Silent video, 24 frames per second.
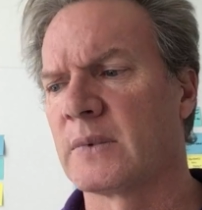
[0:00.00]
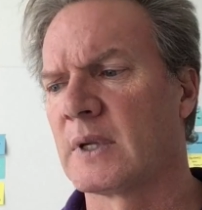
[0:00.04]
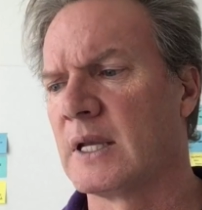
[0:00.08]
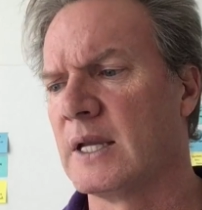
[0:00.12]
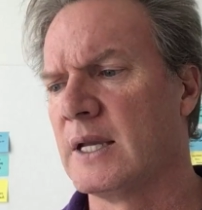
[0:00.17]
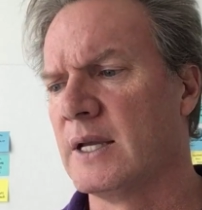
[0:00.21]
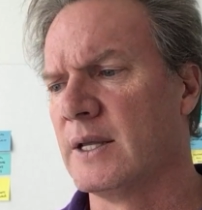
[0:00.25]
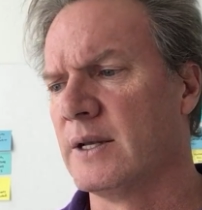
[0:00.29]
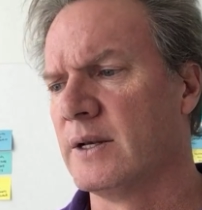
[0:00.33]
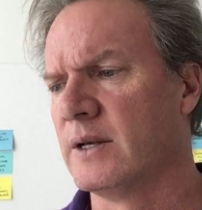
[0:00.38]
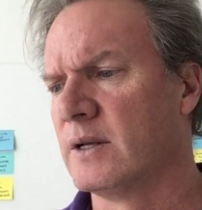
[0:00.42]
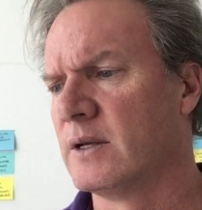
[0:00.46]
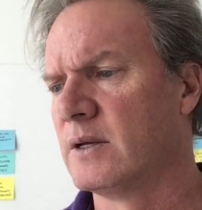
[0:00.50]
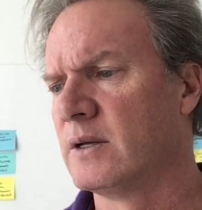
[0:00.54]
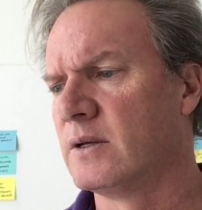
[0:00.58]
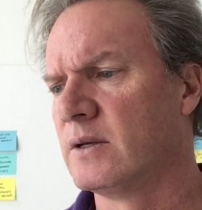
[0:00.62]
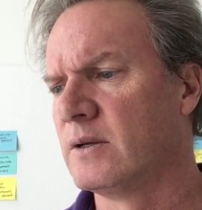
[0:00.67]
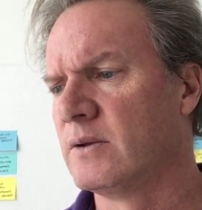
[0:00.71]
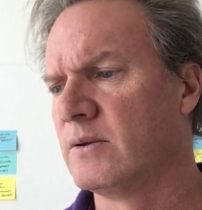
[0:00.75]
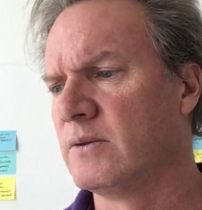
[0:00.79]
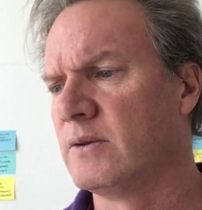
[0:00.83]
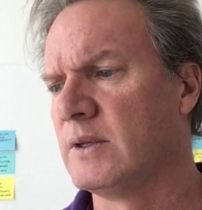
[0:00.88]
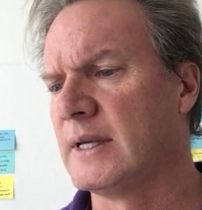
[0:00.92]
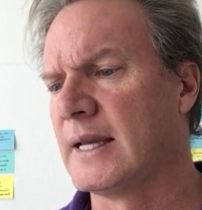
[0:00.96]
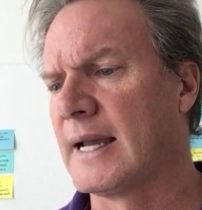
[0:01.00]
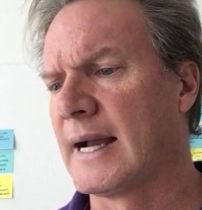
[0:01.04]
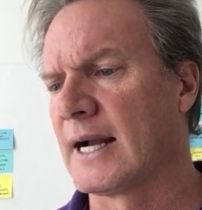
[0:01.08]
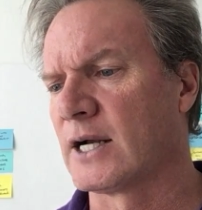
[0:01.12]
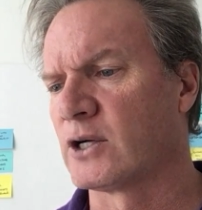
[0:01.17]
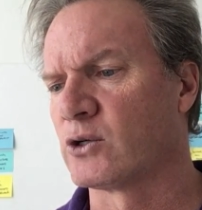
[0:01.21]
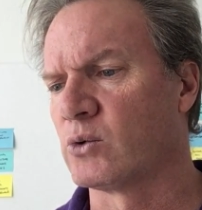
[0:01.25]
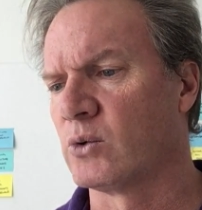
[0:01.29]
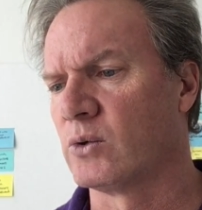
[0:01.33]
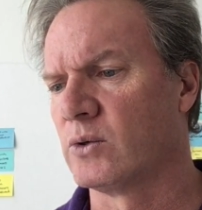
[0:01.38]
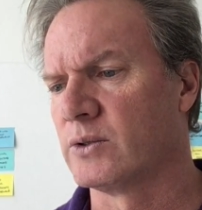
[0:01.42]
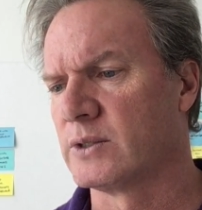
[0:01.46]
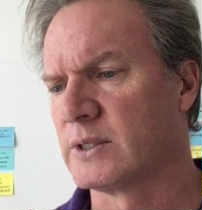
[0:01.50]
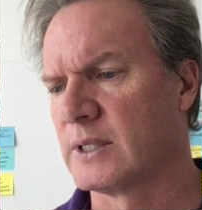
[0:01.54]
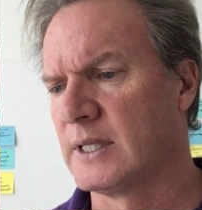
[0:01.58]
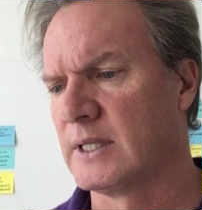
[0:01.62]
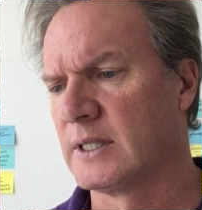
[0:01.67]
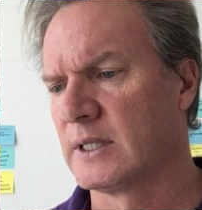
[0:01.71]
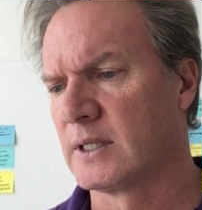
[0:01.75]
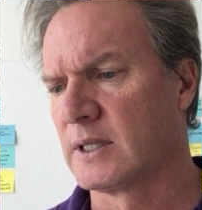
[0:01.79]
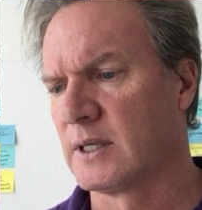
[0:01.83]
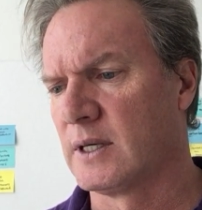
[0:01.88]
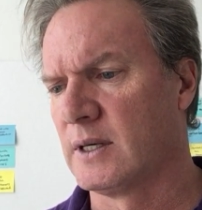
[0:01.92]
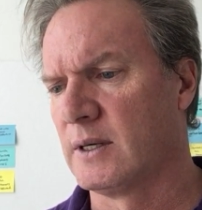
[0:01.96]
in the actuals
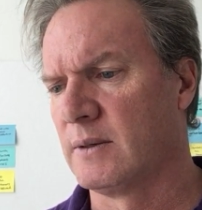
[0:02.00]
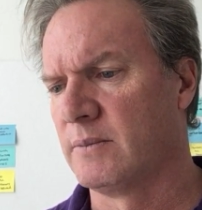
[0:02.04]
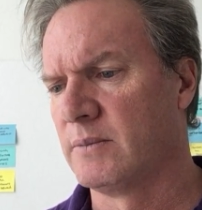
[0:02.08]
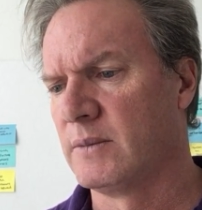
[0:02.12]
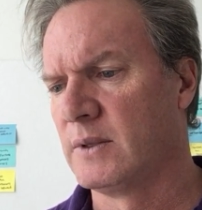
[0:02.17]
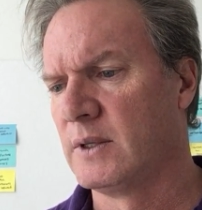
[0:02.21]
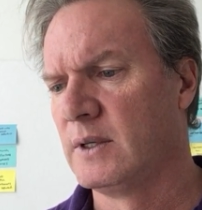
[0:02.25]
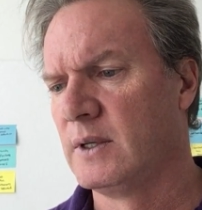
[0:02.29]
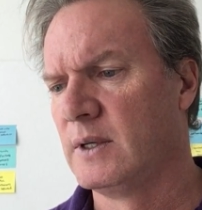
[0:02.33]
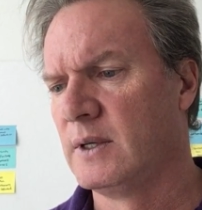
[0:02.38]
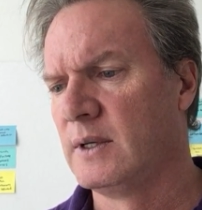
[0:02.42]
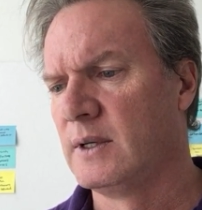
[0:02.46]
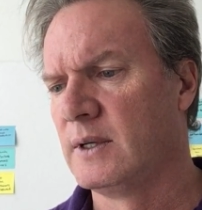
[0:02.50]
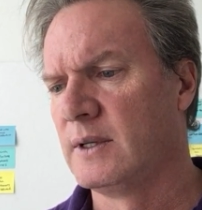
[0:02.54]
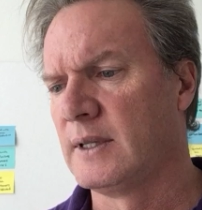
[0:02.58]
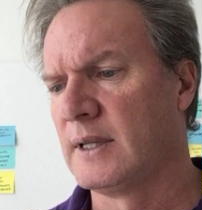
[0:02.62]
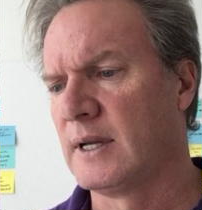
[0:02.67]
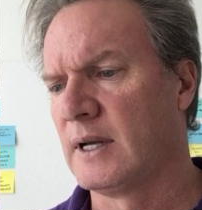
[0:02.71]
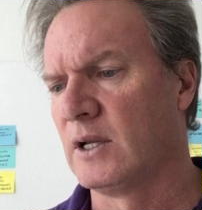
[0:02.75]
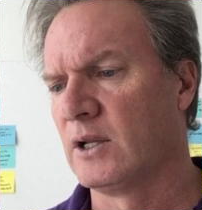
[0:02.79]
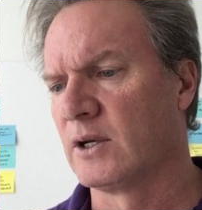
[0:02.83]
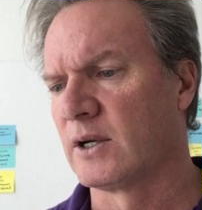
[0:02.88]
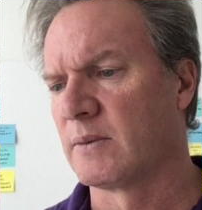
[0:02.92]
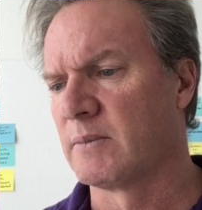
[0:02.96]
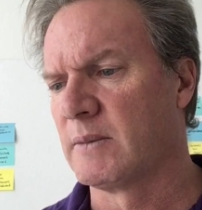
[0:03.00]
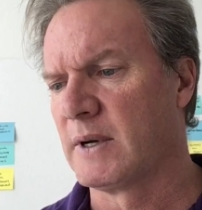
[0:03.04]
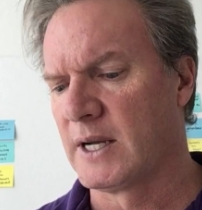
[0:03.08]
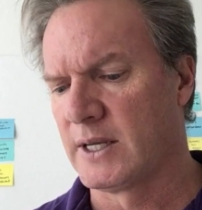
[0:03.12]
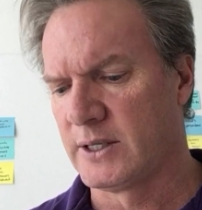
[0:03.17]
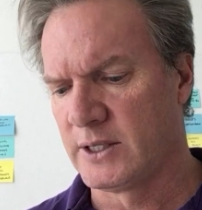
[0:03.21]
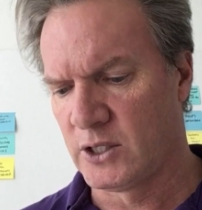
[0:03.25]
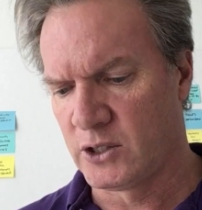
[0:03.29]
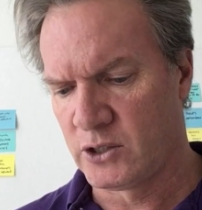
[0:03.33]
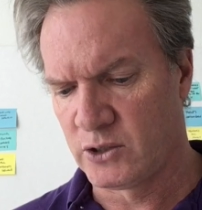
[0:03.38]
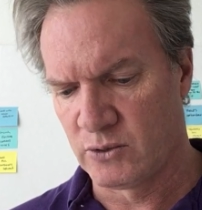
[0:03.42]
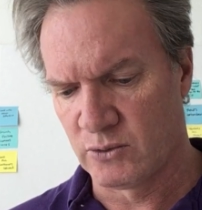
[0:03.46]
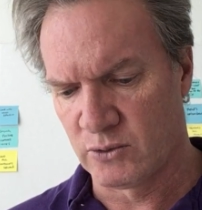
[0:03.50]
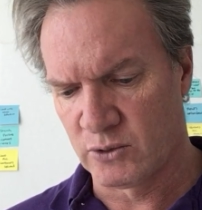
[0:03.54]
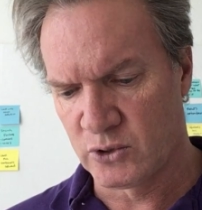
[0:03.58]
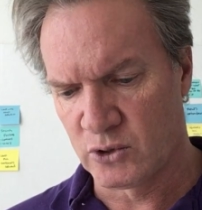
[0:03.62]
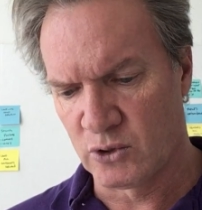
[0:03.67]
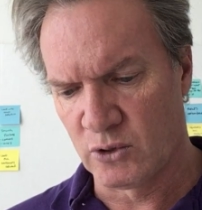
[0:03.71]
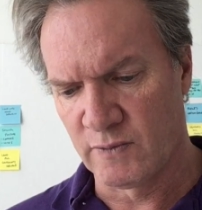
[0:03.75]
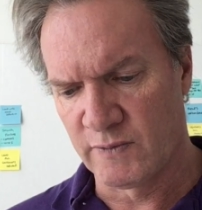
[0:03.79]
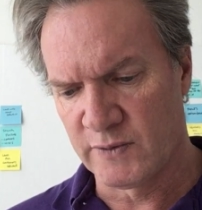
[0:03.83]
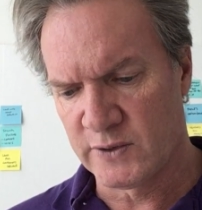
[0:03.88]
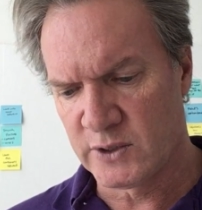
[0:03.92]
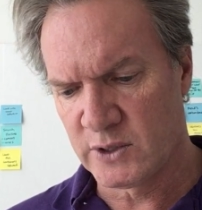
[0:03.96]
income. Now look at my additional
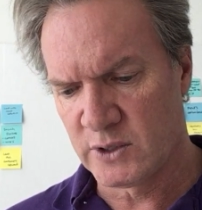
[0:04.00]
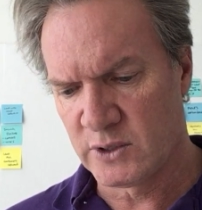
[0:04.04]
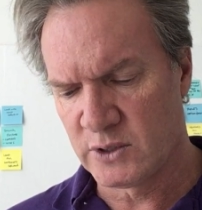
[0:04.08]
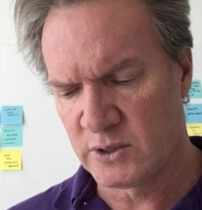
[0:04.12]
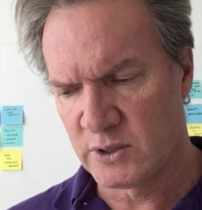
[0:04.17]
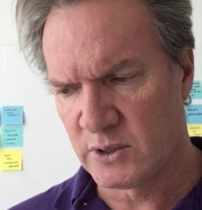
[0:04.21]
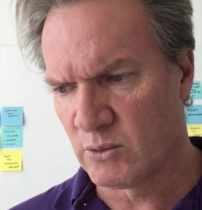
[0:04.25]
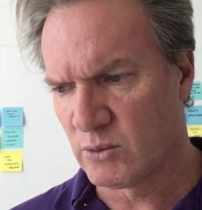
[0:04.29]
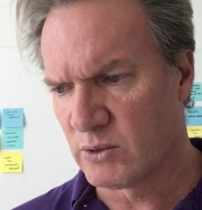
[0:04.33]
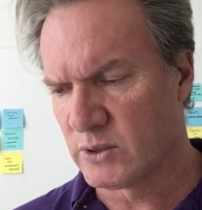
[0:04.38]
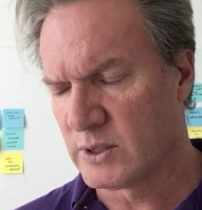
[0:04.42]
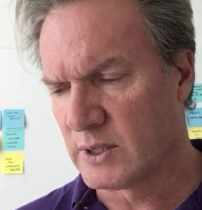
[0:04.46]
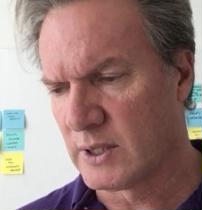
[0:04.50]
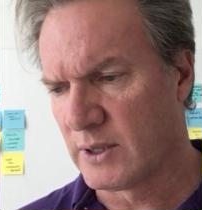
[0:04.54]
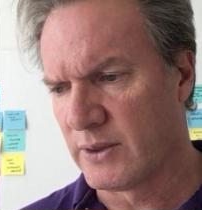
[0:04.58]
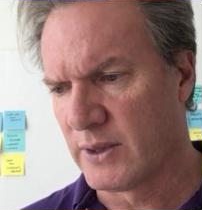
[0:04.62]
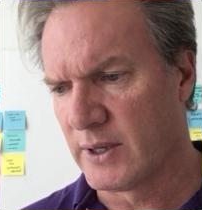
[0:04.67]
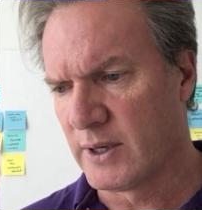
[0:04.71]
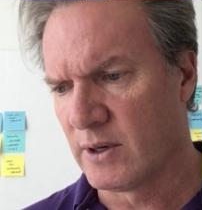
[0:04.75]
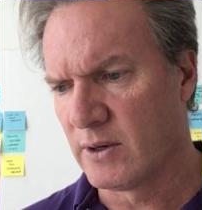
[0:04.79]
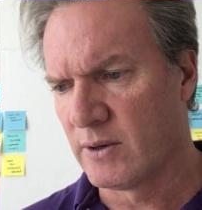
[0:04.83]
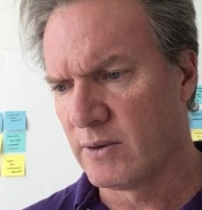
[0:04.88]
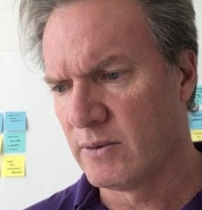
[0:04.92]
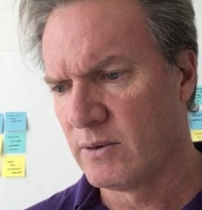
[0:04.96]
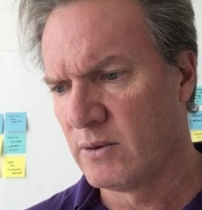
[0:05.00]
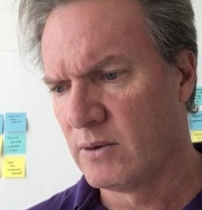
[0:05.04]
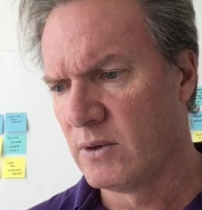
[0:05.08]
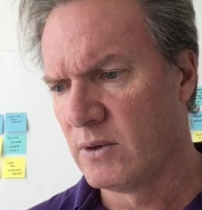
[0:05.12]
services. There was none there.